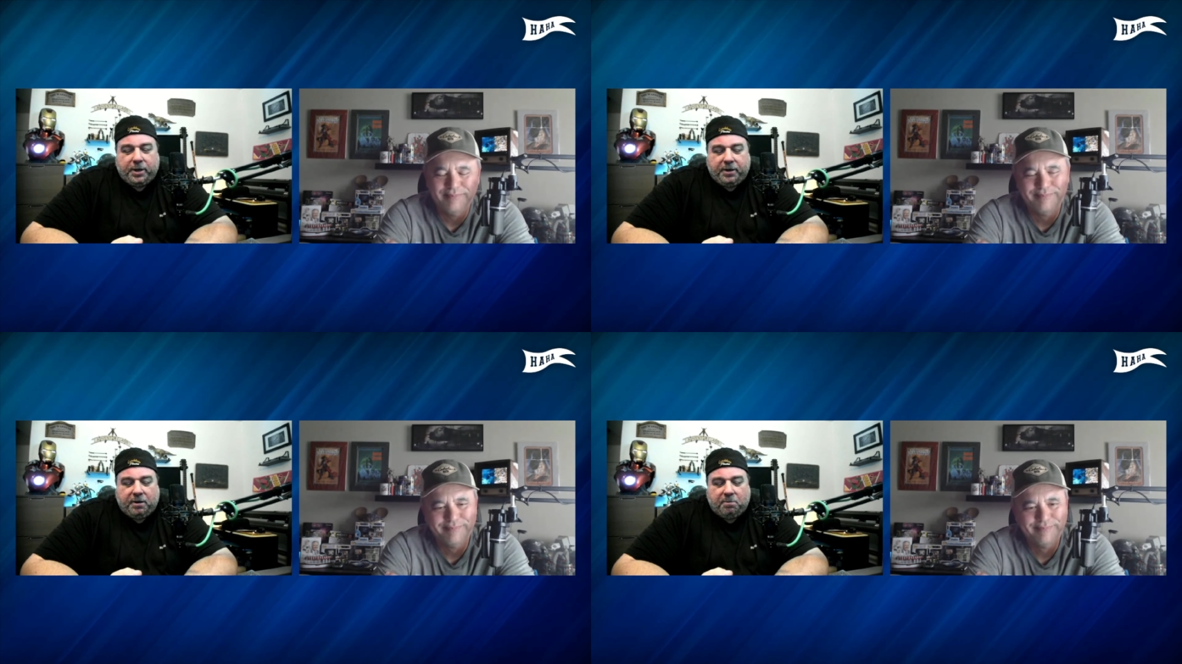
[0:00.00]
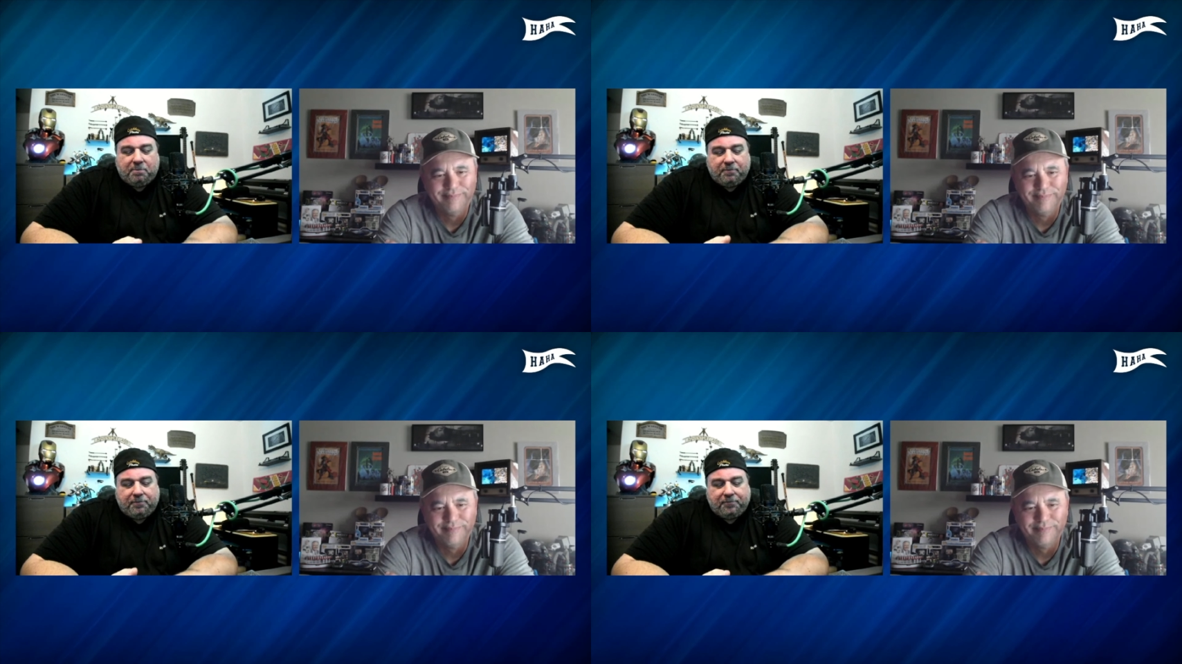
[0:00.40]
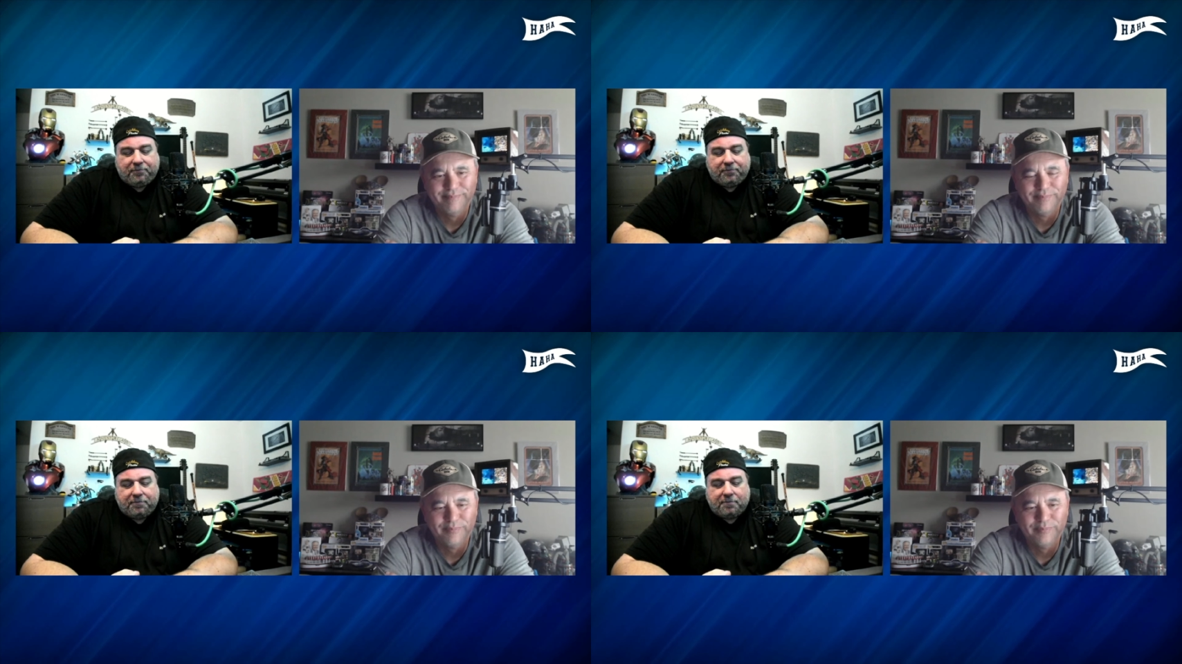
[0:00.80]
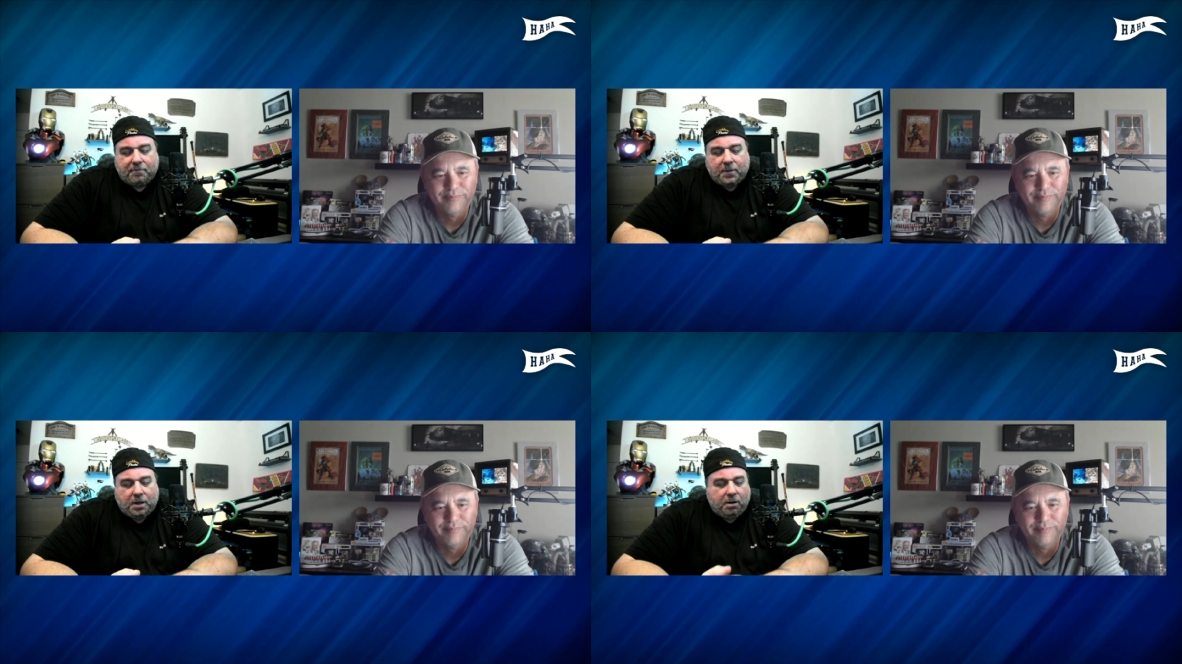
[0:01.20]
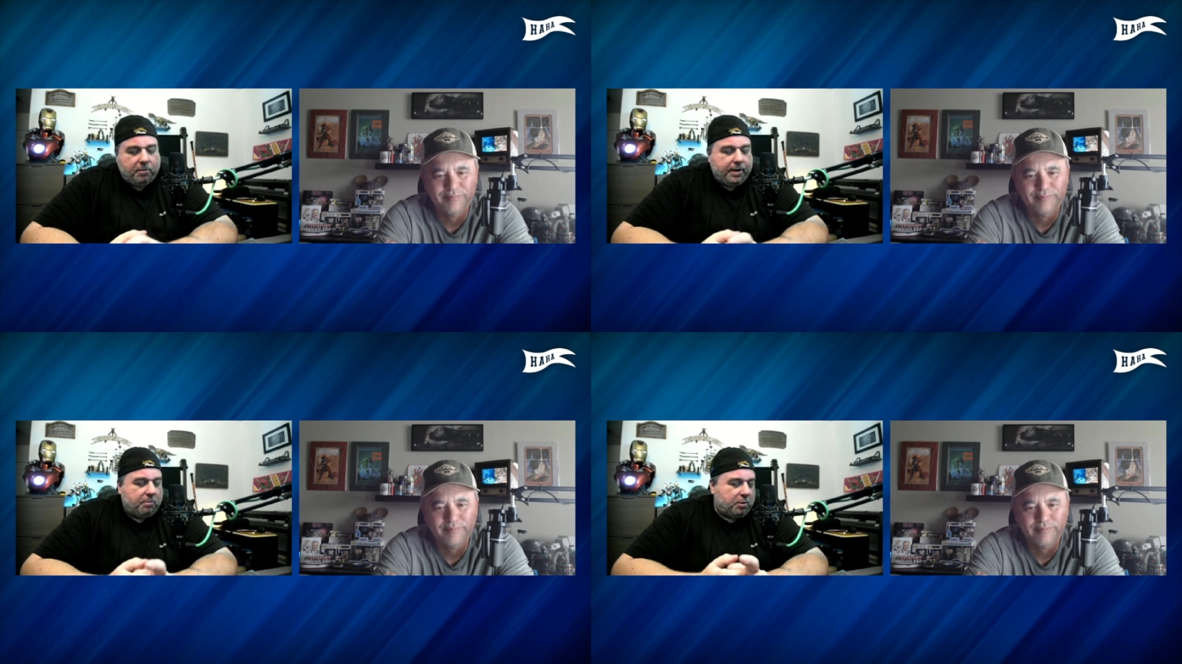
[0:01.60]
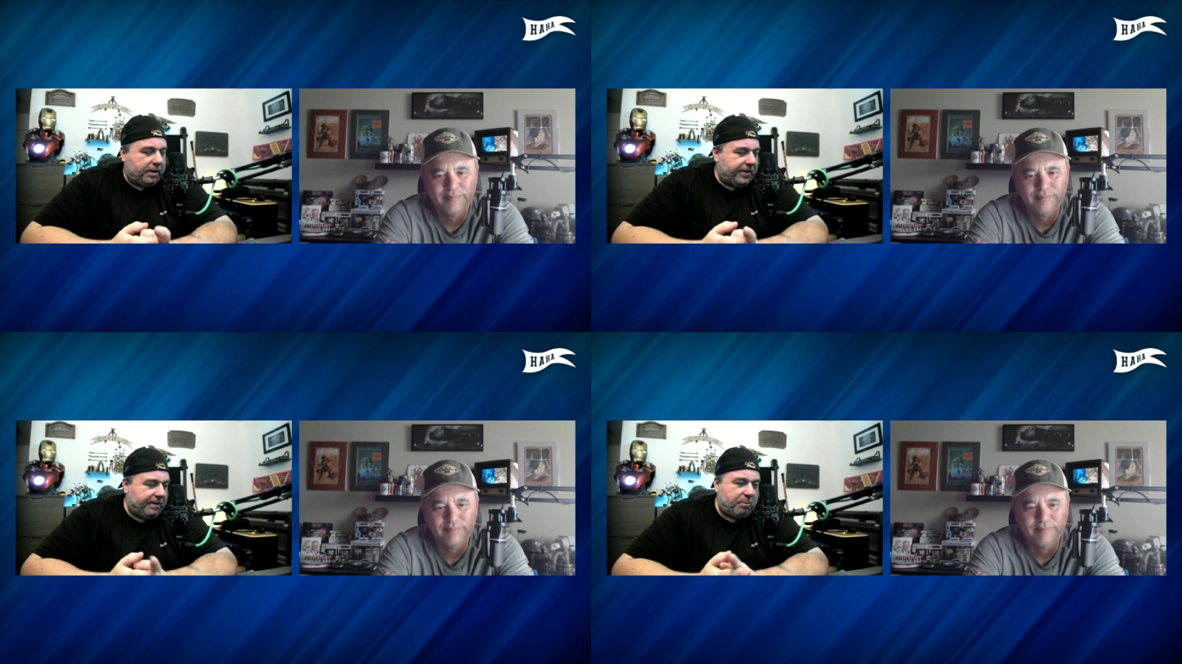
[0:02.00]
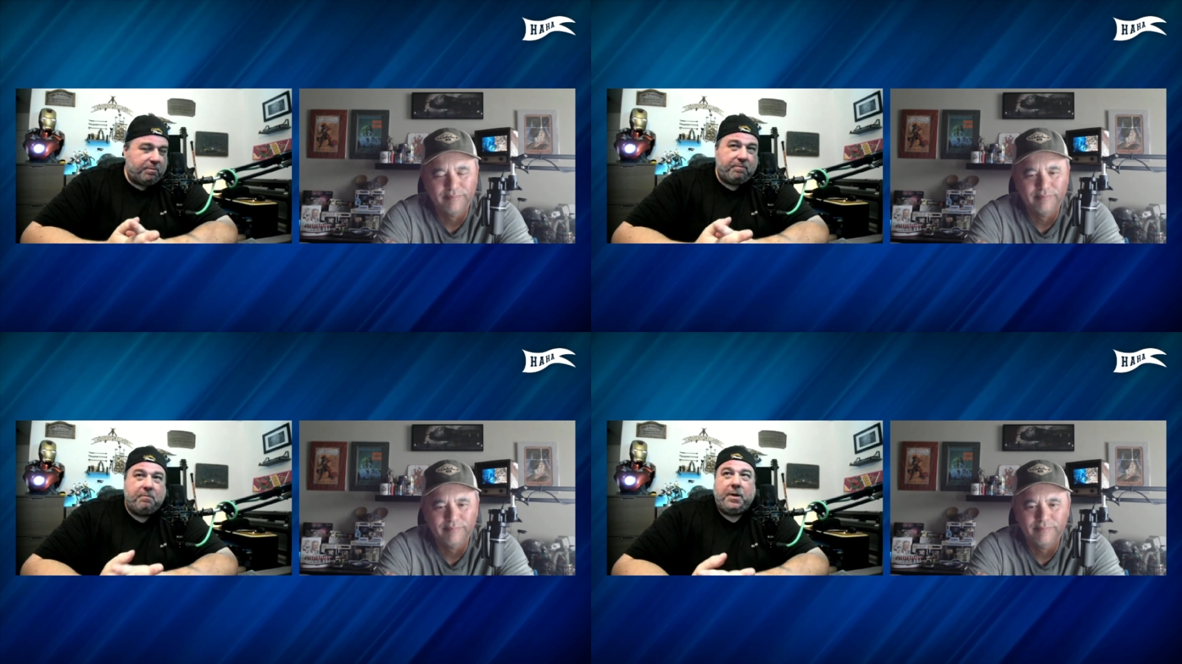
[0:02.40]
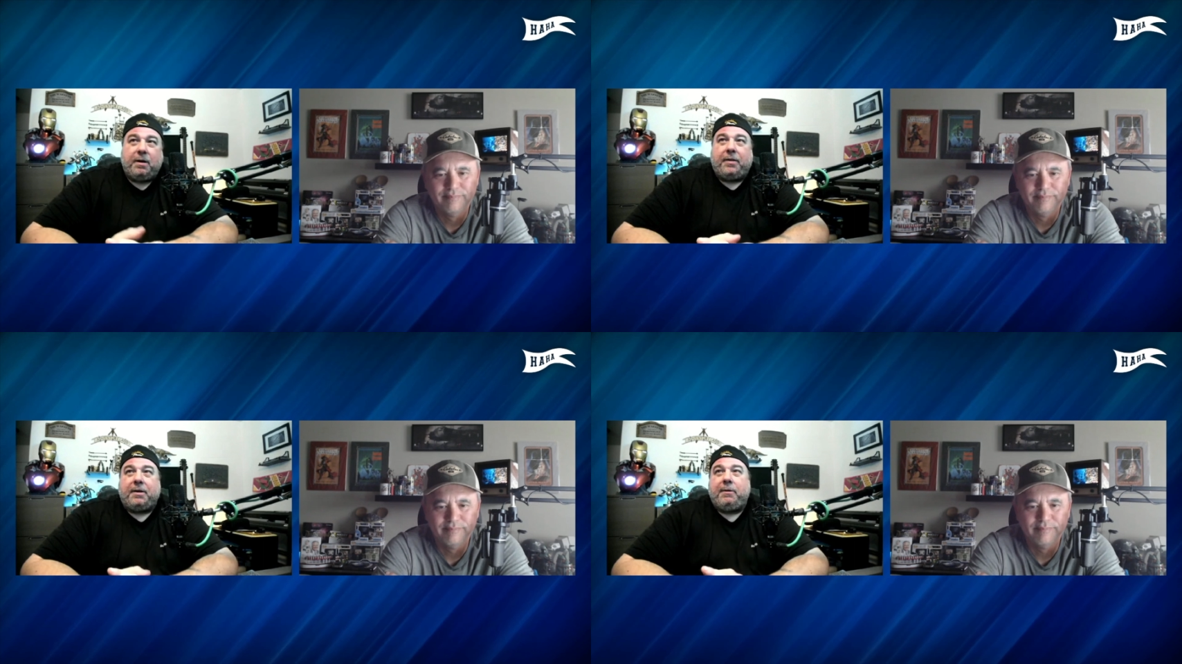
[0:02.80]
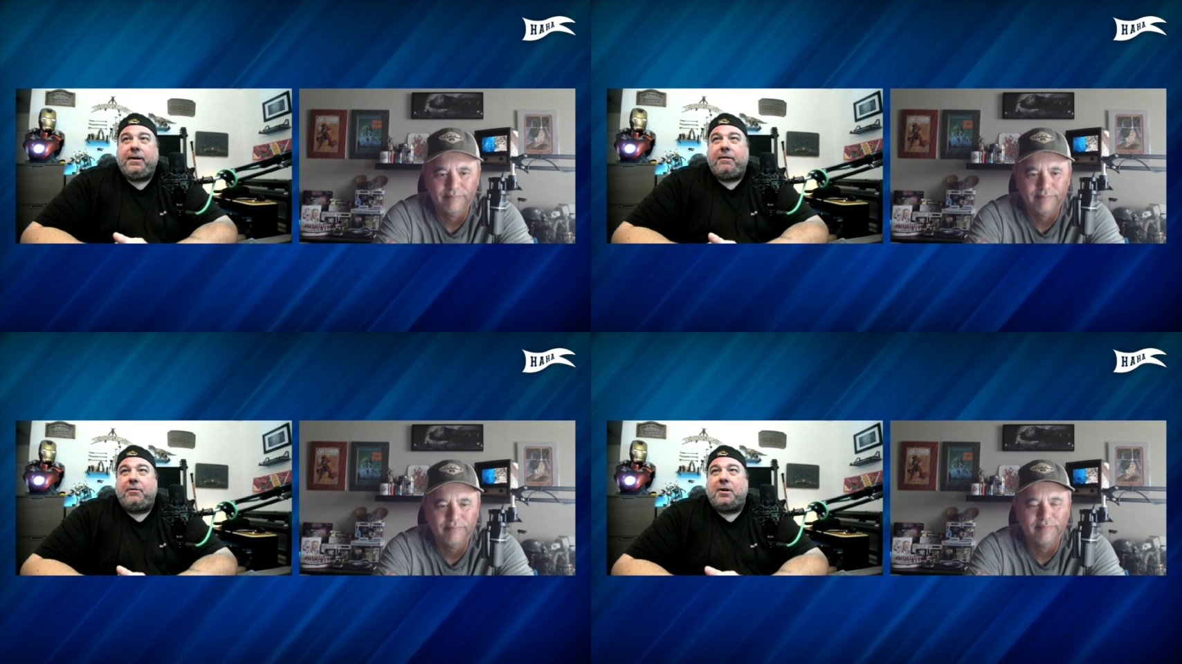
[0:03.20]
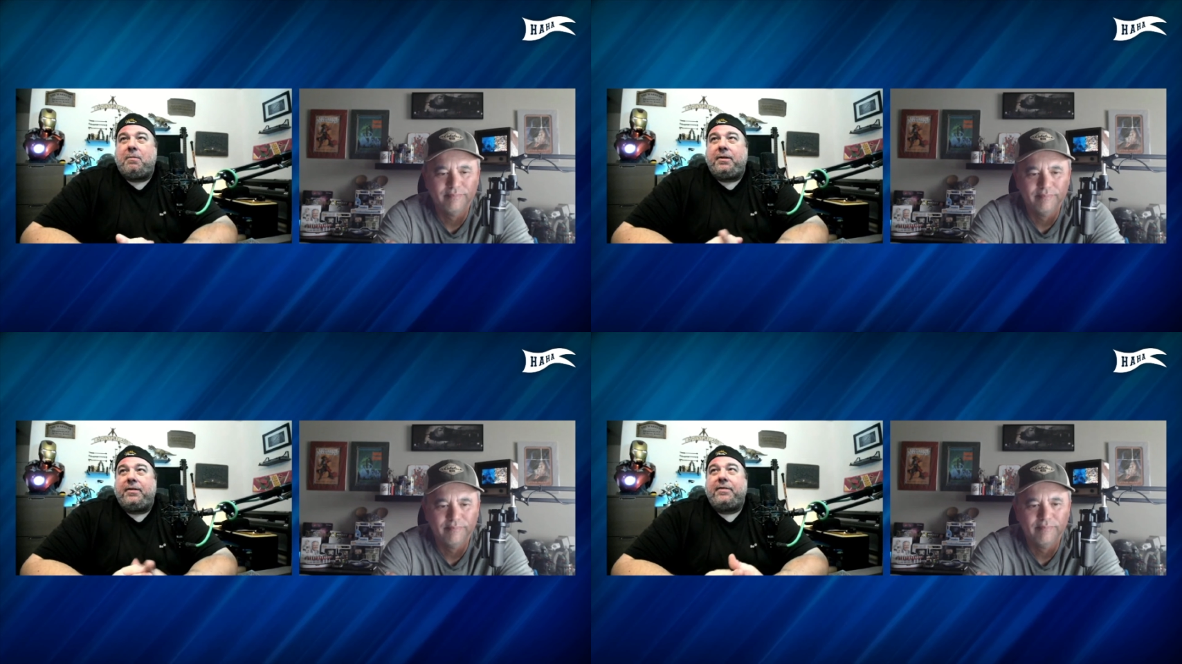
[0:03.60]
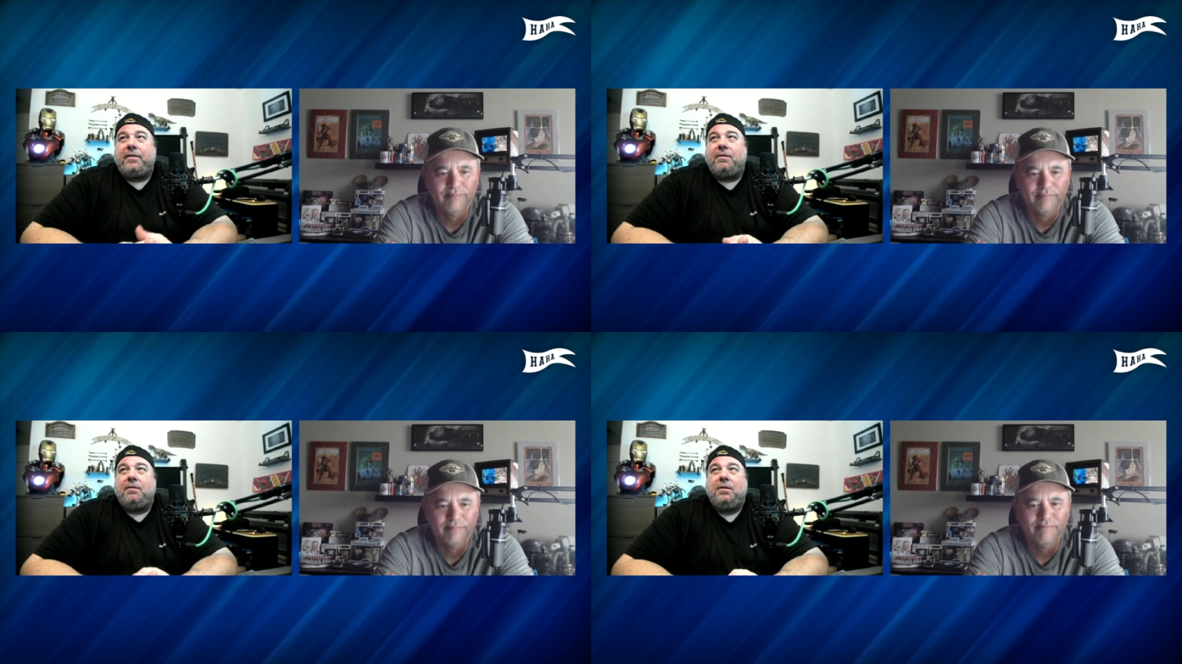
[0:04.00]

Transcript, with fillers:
Speaker 1: But all right. Well, I think I think we've done our job on this. So